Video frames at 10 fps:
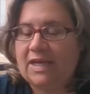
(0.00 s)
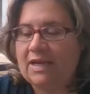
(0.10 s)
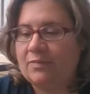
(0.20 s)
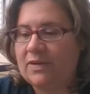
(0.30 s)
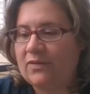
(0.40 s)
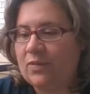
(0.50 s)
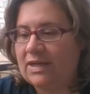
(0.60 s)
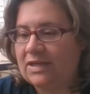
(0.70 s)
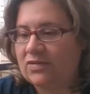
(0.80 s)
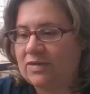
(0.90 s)
it'd be quite
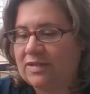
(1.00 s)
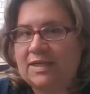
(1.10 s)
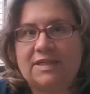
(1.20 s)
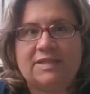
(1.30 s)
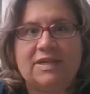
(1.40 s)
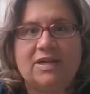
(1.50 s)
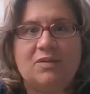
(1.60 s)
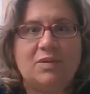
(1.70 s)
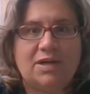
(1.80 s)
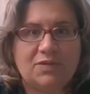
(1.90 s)
interesting to hear
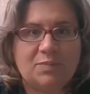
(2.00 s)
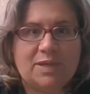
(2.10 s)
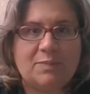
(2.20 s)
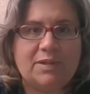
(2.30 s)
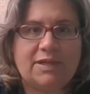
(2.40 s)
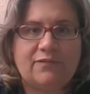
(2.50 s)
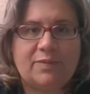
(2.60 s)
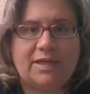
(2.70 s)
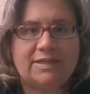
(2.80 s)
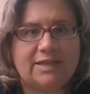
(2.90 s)
what other people have
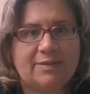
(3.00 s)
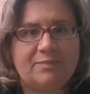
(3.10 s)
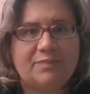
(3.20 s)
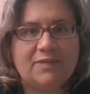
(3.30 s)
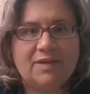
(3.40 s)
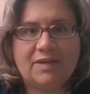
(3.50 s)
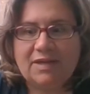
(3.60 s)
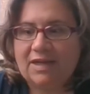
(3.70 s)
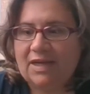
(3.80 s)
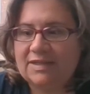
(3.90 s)
picked up.
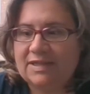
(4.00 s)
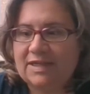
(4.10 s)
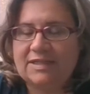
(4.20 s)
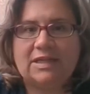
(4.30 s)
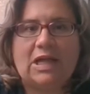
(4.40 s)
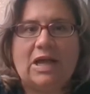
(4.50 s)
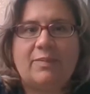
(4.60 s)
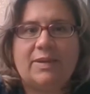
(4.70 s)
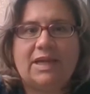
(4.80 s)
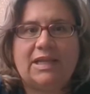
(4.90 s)
It's a nice little
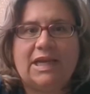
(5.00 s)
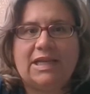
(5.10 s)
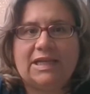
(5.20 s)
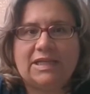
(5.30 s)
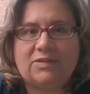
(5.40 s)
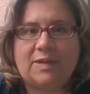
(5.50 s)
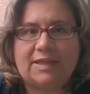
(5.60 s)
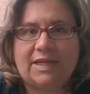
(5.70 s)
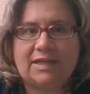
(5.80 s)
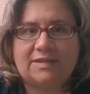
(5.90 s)
hobby. I like doing
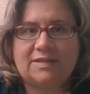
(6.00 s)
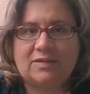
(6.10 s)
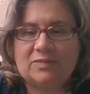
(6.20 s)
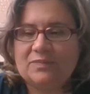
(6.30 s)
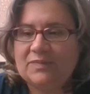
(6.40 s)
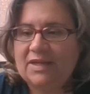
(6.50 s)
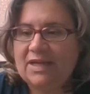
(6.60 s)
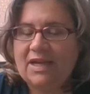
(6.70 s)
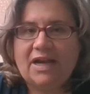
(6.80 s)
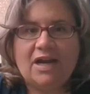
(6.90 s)
that. So,
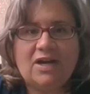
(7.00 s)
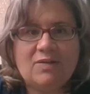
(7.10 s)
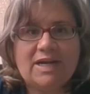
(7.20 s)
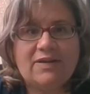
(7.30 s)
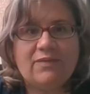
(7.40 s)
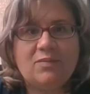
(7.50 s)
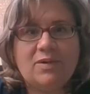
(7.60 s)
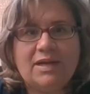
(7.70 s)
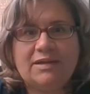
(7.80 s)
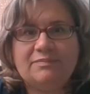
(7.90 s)
all right,
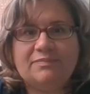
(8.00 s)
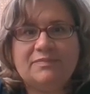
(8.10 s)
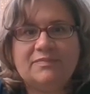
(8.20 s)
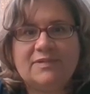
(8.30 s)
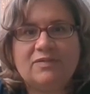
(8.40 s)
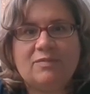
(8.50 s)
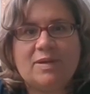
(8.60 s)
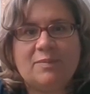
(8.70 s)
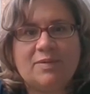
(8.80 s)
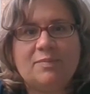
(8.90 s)
everyone,
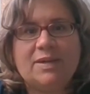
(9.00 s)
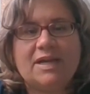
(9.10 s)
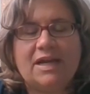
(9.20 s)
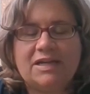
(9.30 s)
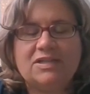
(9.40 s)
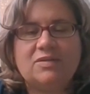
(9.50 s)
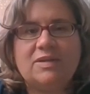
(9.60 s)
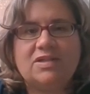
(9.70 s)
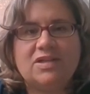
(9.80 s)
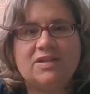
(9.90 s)
remember, be kind to
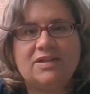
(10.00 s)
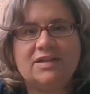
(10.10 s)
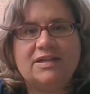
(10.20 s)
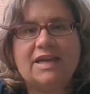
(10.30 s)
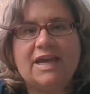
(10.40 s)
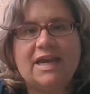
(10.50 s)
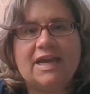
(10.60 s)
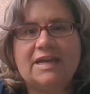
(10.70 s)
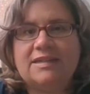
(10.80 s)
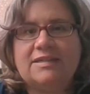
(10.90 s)
each other.
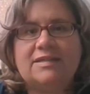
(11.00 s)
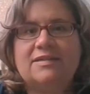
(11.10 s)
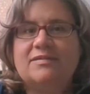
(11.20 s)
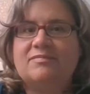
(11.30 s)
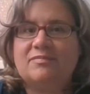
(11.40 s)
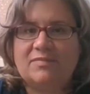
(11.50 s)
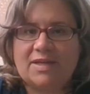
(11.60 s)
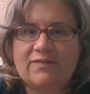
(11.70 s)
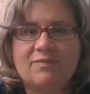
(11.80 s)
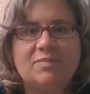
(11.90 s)
And
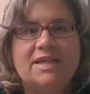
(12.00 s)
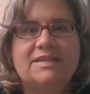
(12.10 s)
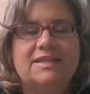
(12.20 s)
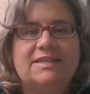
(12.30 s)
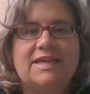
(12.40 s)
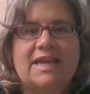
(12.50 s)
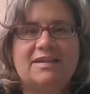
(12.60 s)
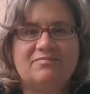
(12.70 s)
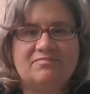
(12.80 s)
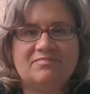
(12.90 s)
have a blessed day.
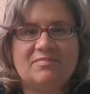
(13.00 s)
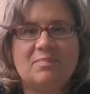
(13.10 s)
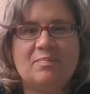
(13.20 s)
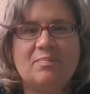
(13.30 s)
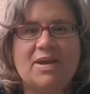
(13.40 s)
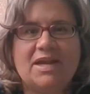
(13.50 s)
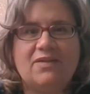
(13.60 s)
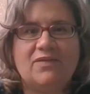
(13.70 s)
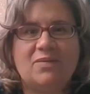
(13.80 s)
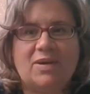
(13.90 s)
Bye,
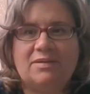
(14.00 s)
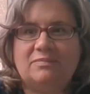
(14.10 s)
everyone.